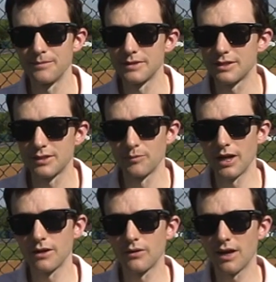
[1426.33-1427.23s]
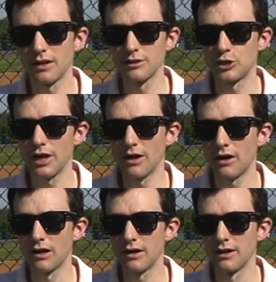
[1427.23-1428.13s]
It's
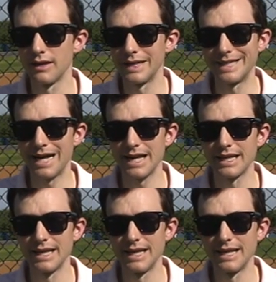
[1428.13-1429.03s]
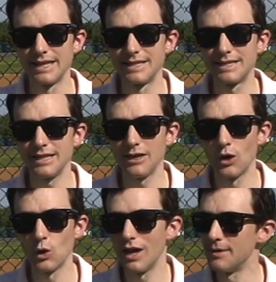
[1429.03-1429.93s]

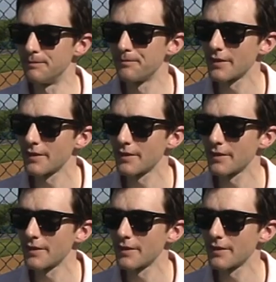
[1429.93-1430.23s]
MikeO'ConnellJr.com.